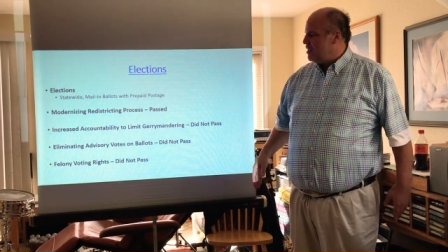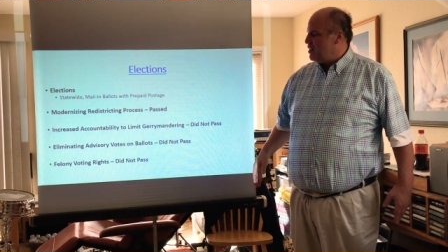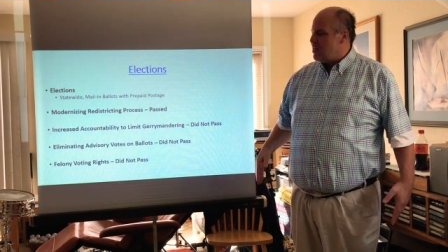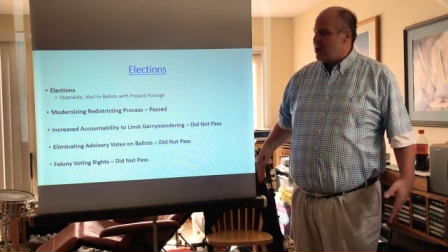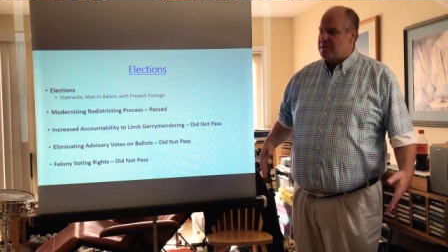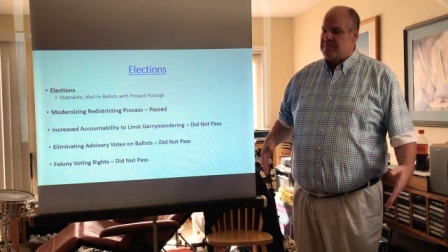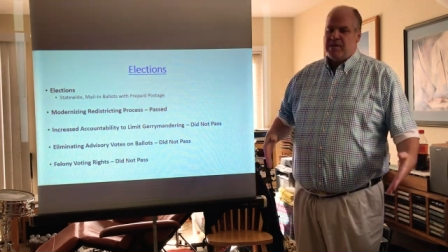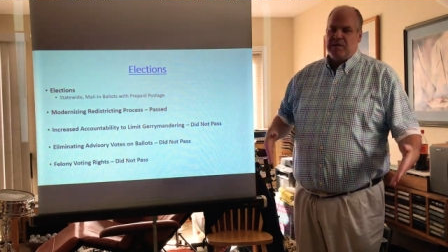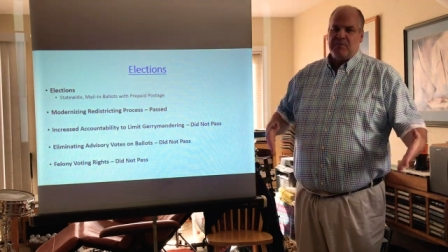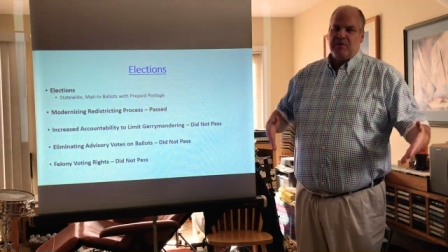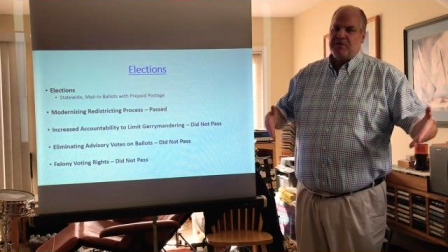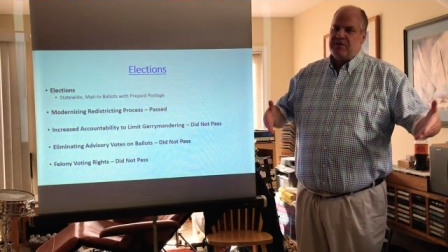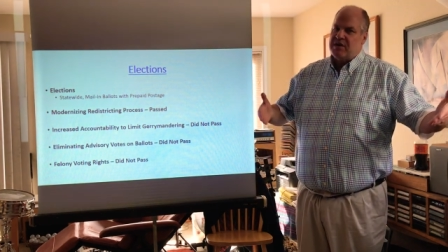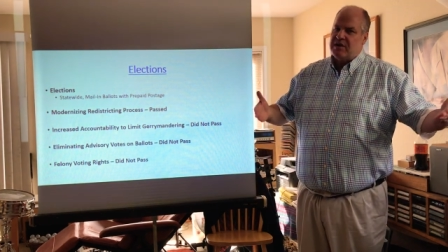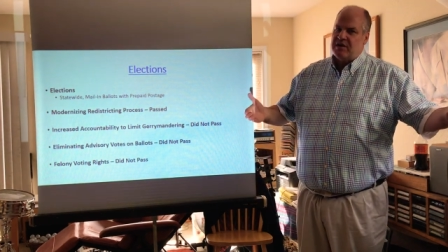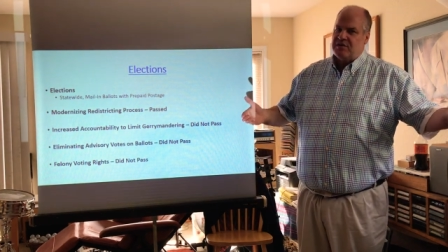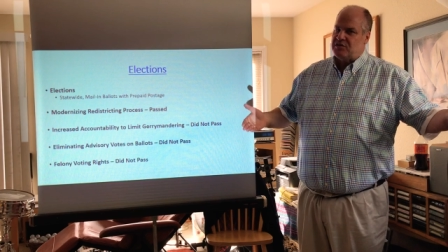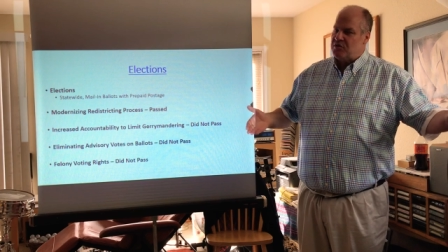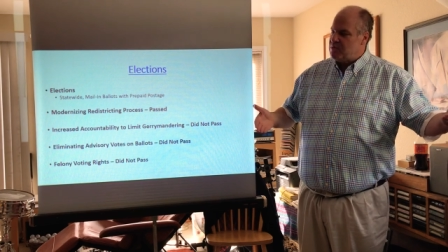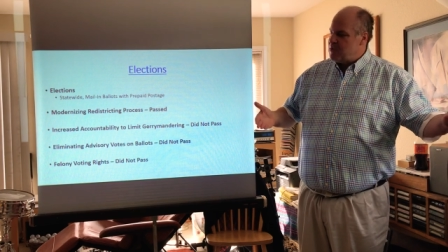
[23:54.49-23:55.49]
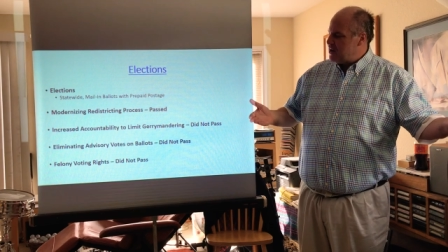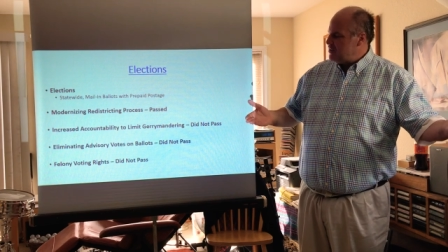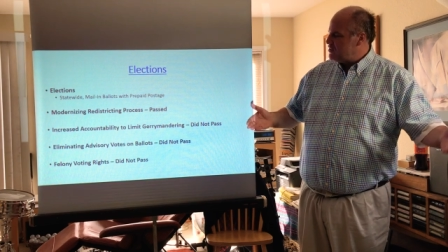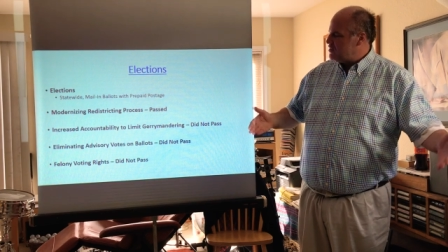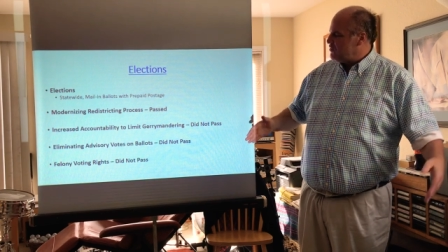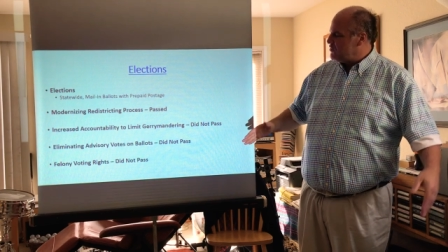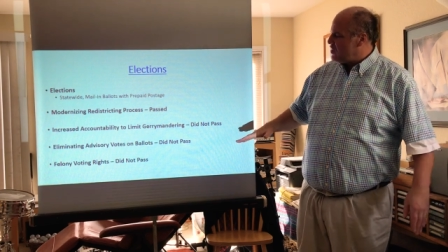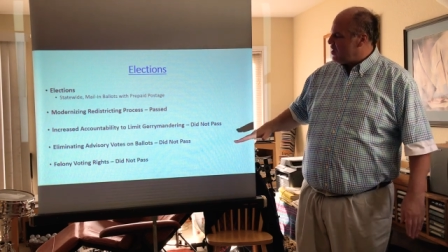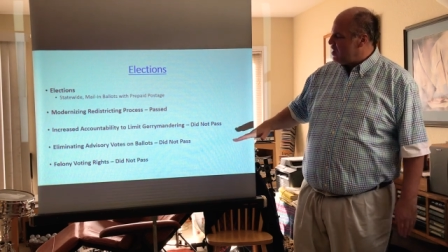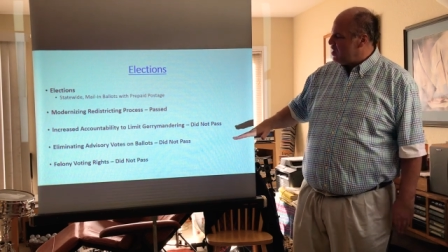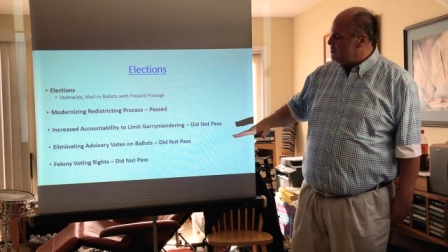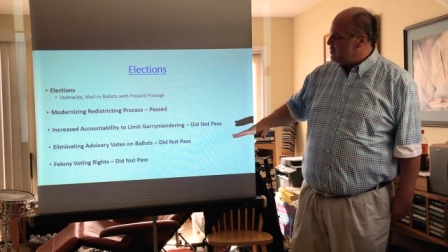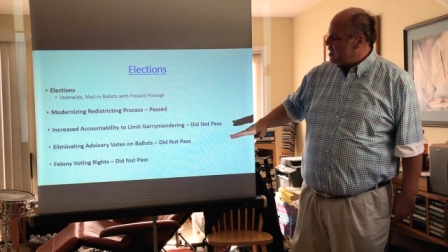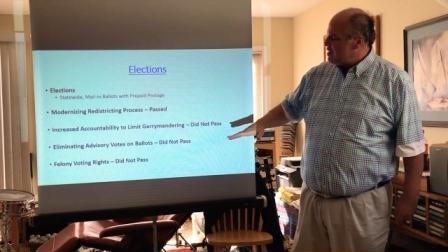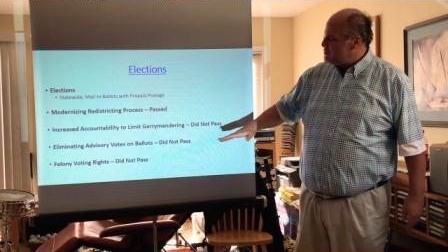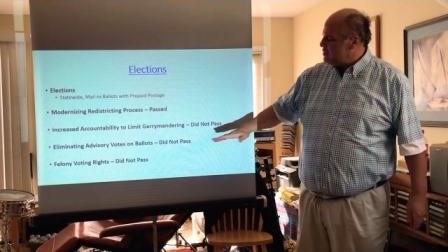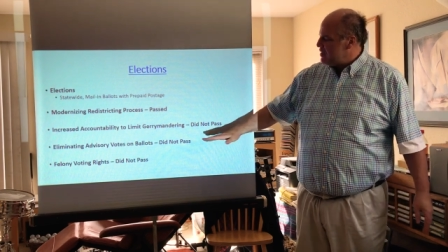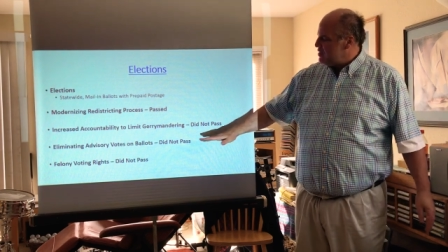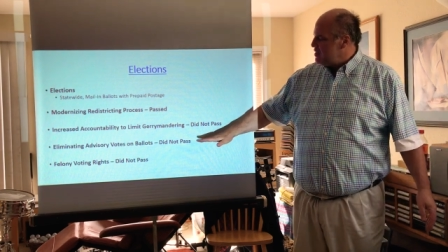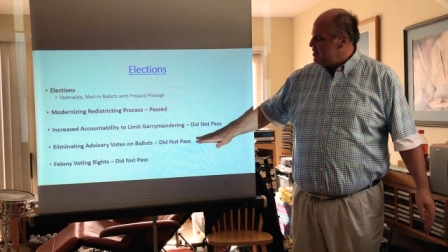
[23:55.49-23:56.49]
A lot of people think it's a waste of time.
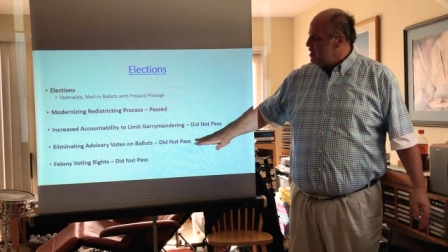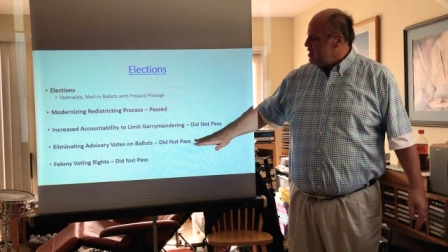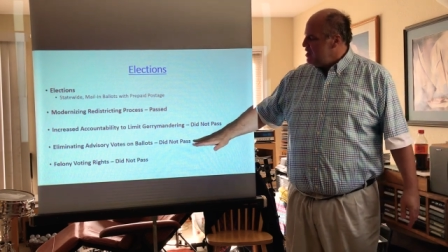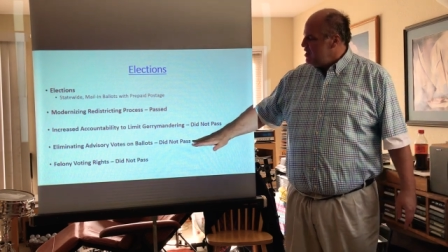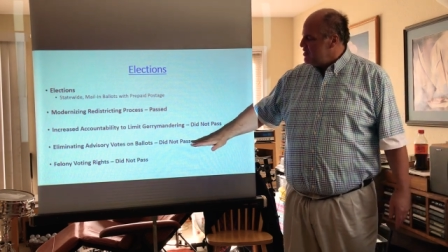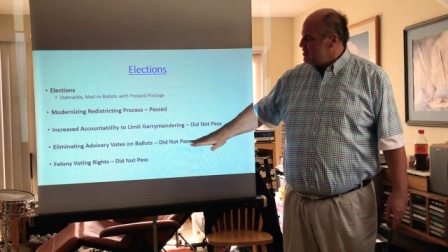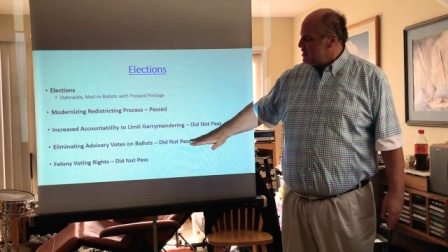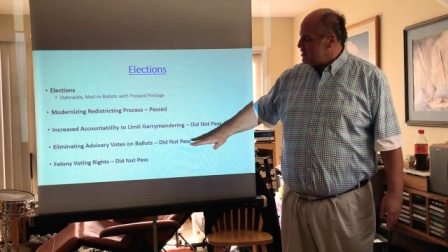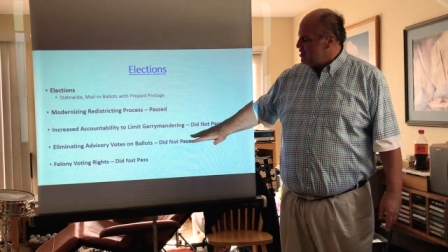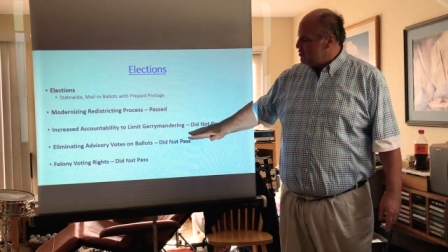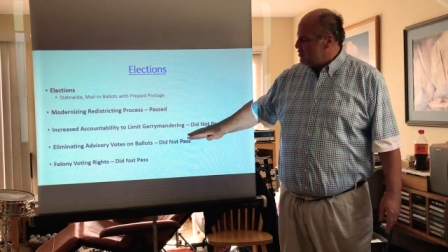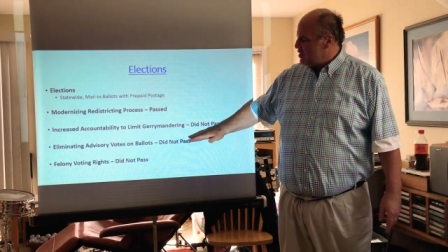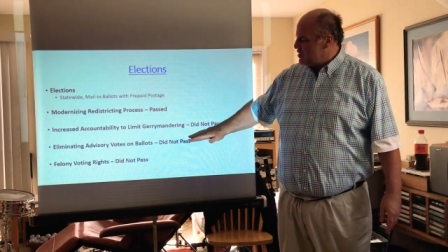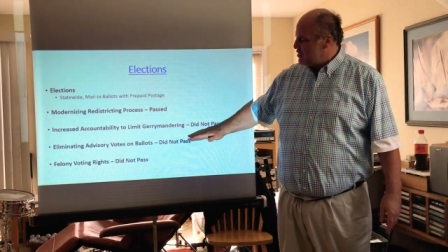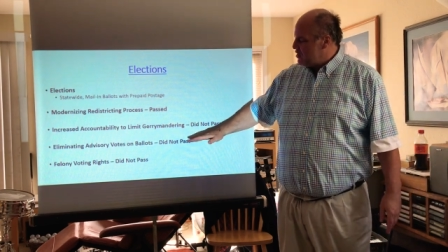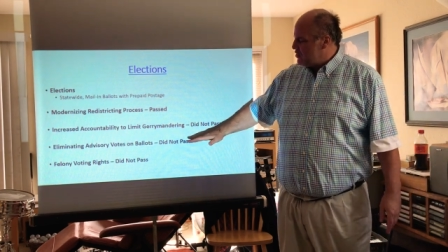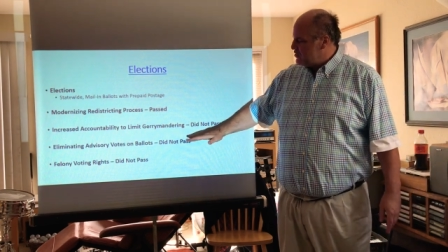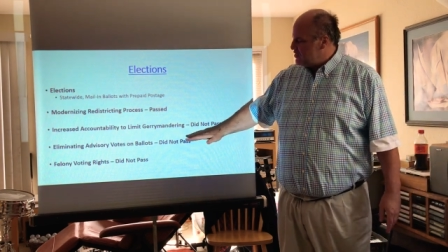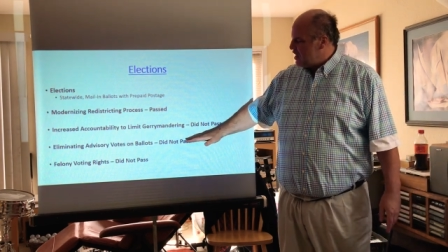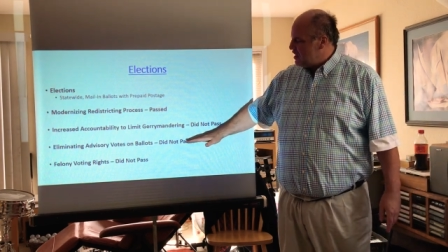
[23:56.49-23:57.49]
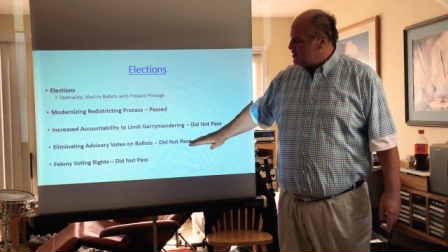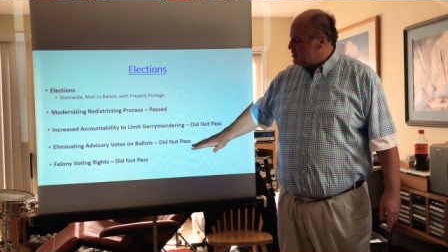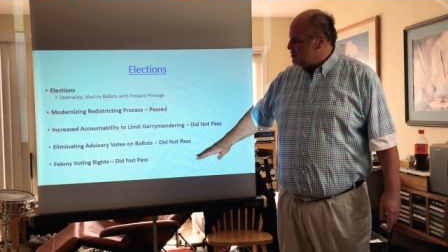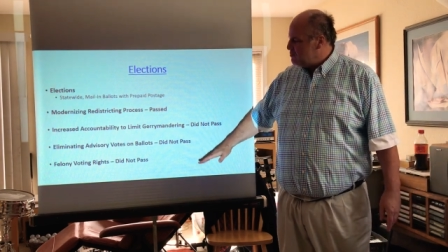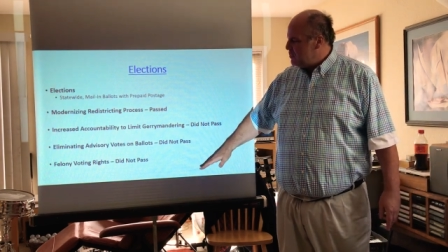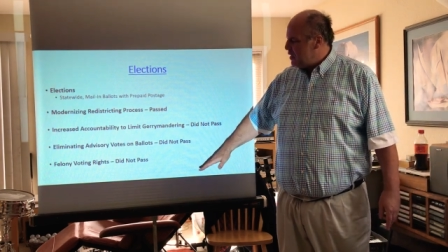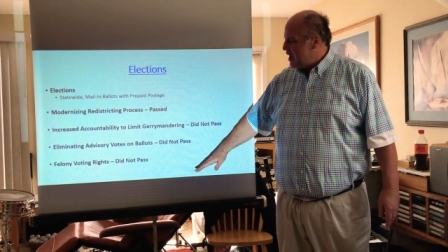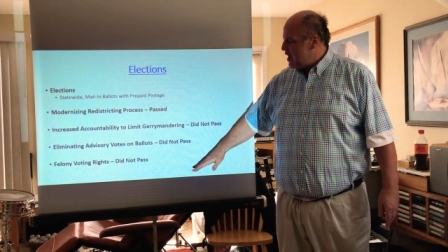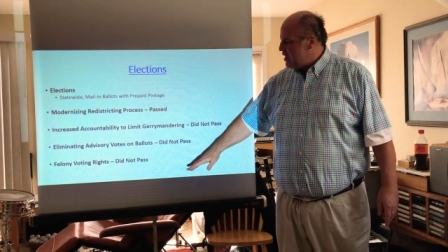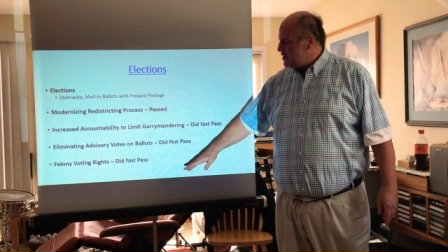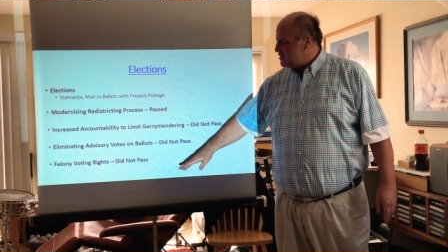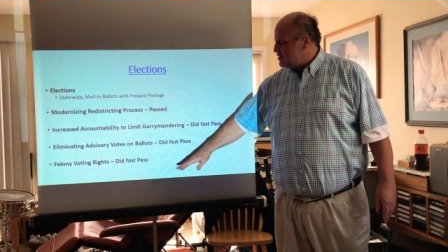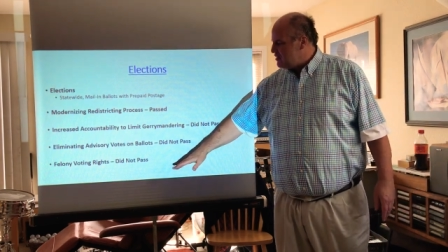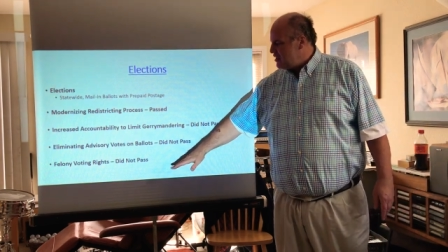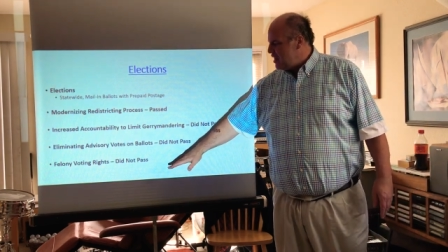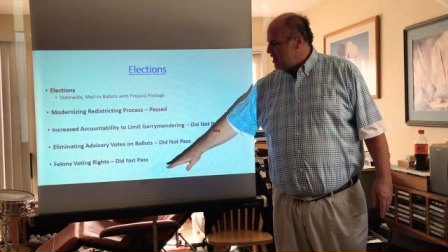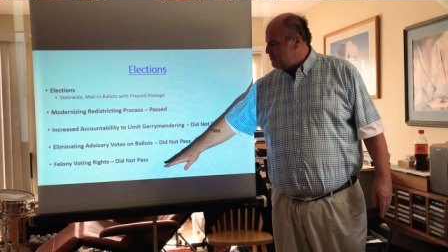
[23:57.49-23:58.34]
Anyway, to get rid of those, that didn't pass.